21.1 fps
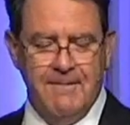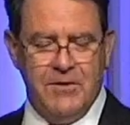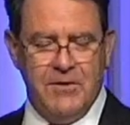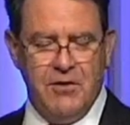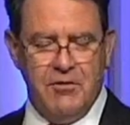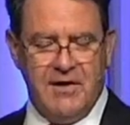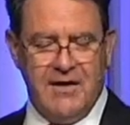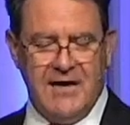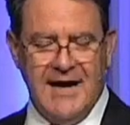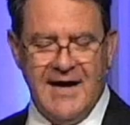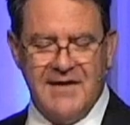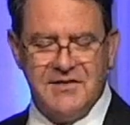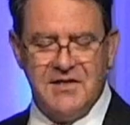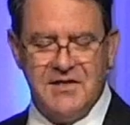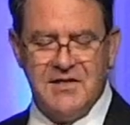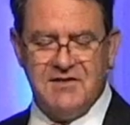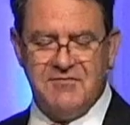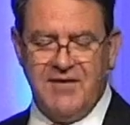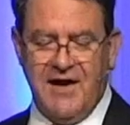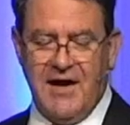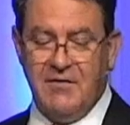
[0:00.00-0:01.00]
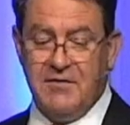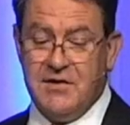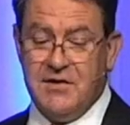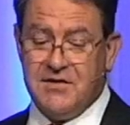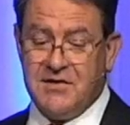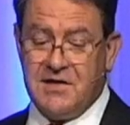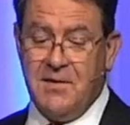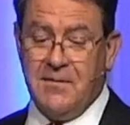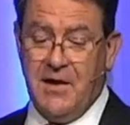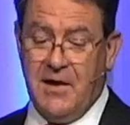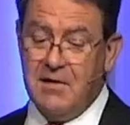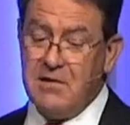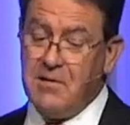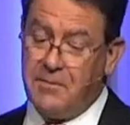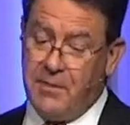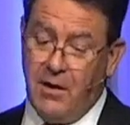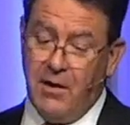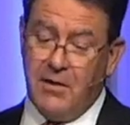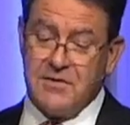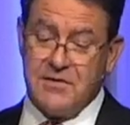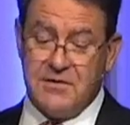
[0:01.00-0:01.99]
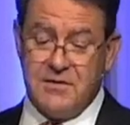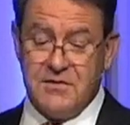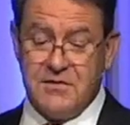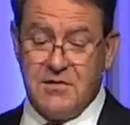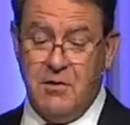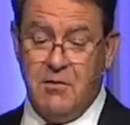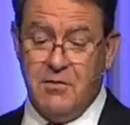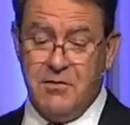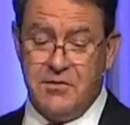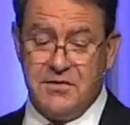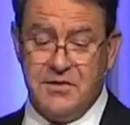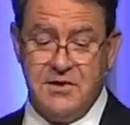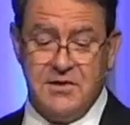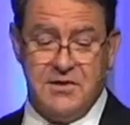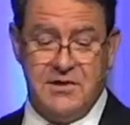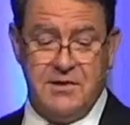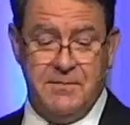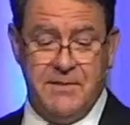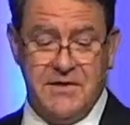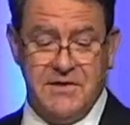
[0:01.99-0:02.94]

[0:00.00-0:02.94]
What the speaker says: Though the gas is found in some other parts of the solar system,